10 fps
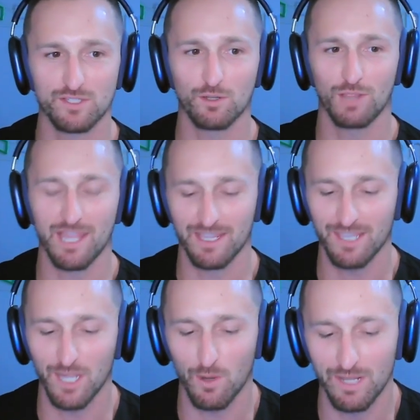So like,
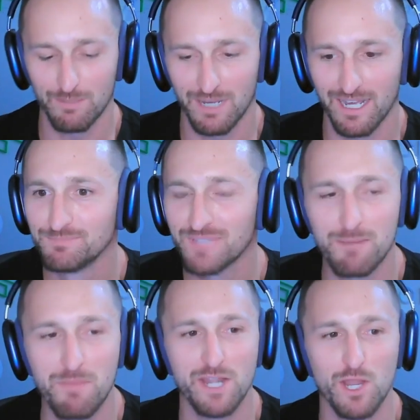in my
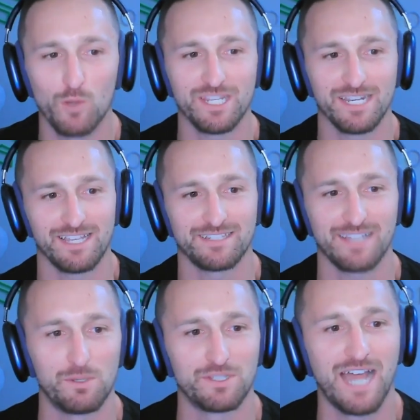nosiness,
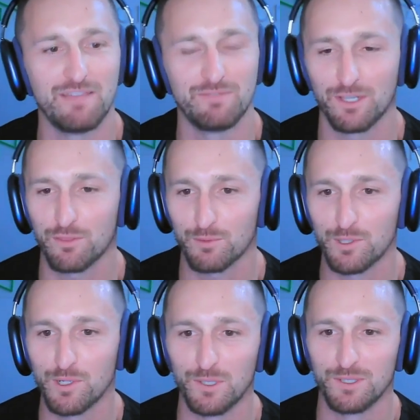I was diving
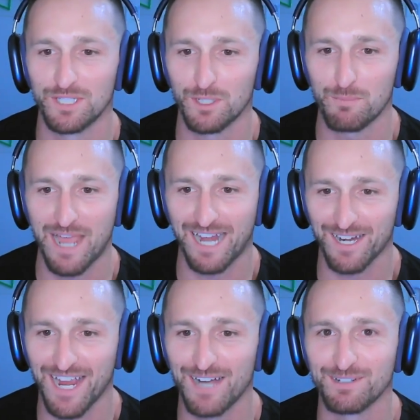through your
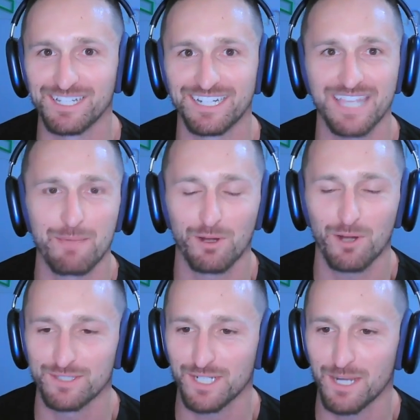background and came
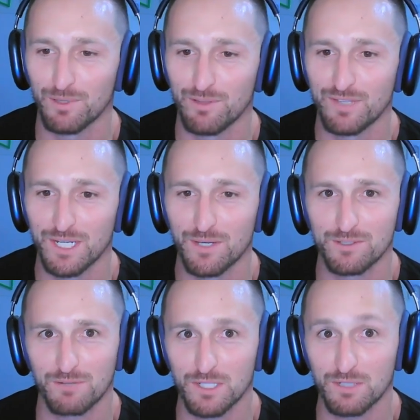across a couple of
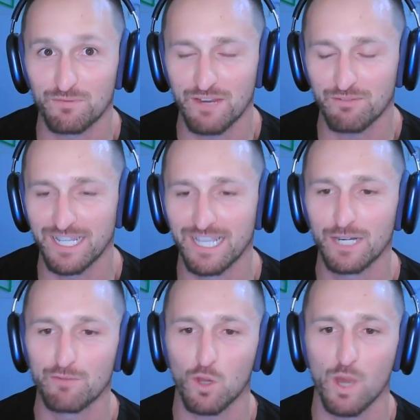videos around your favorite
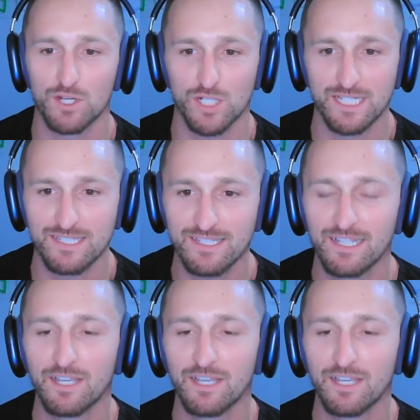interview questions.